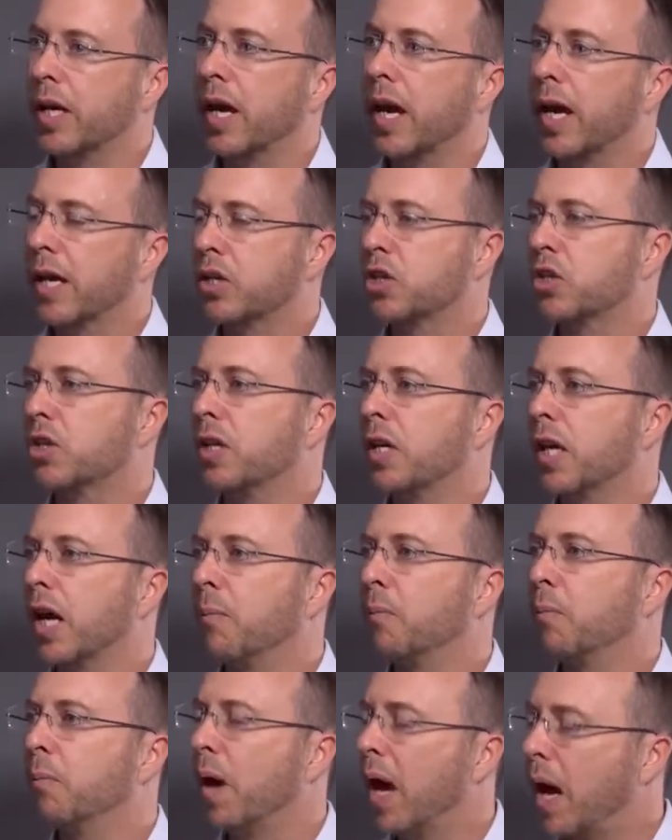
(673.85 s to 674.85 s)
actually,
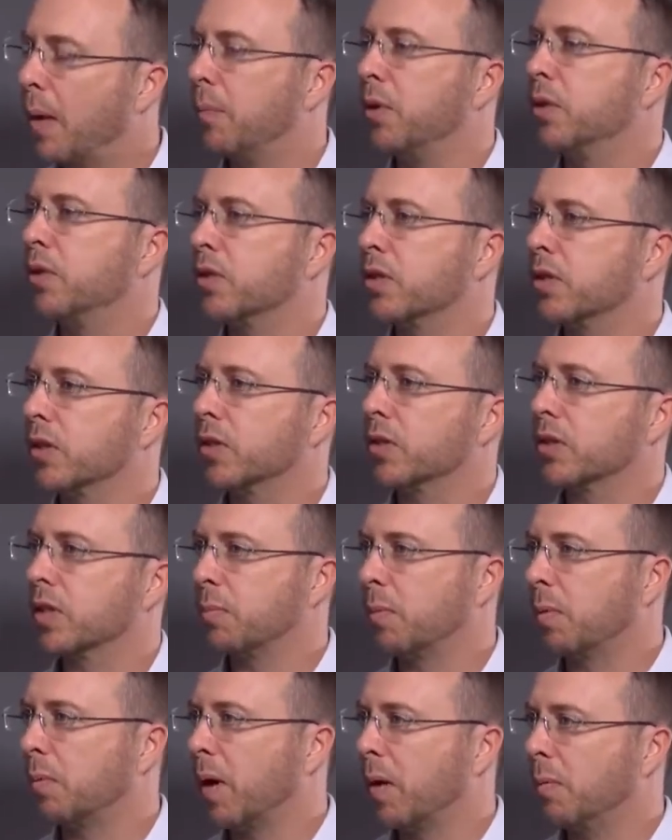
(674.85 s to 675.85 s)
I'm happy to sell
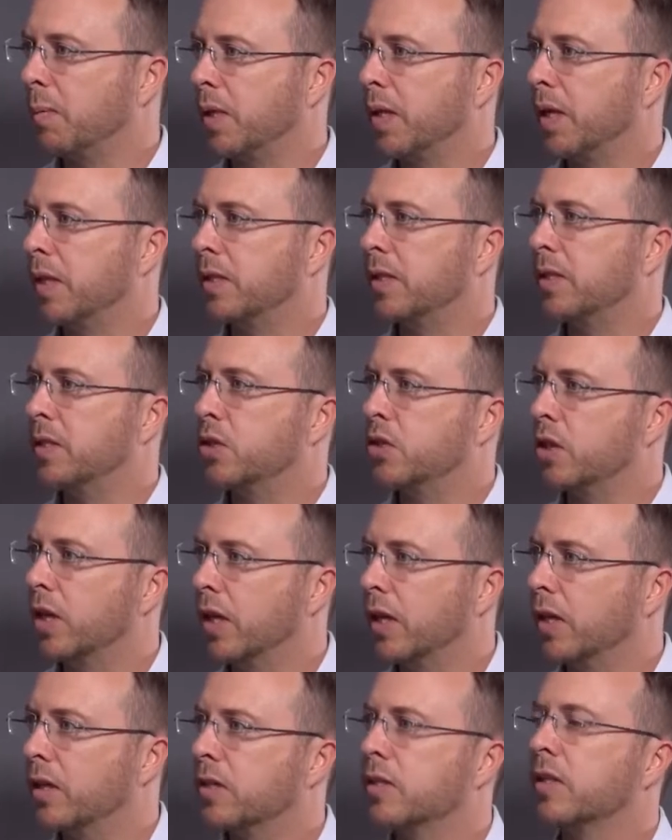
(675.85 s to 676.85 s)
some of my BAT
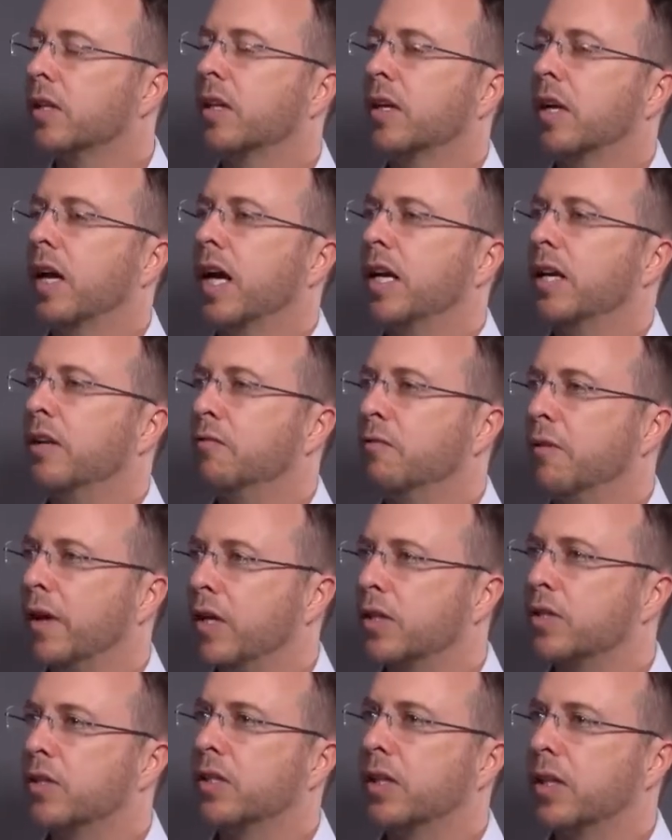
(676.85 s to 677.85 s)
shares and
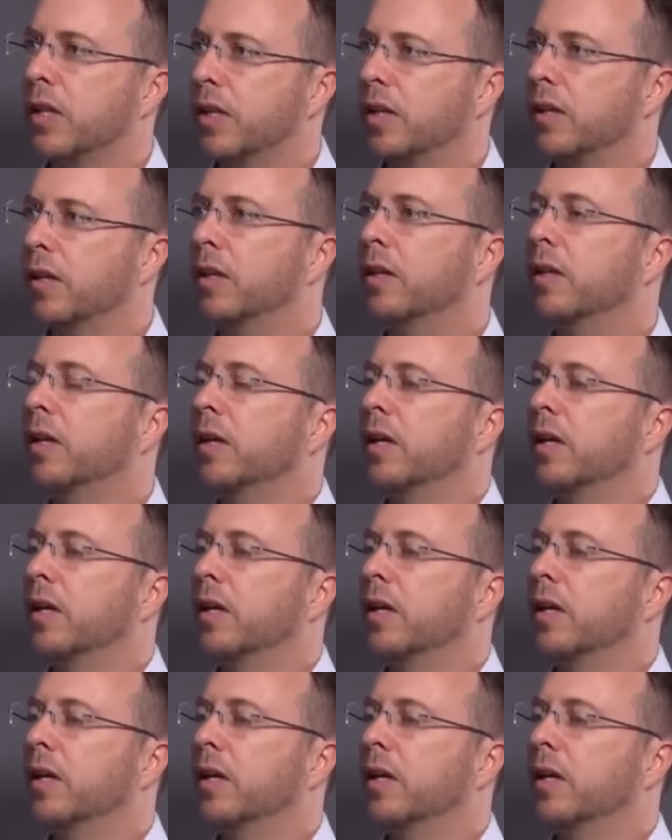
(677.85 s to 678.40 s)
invest in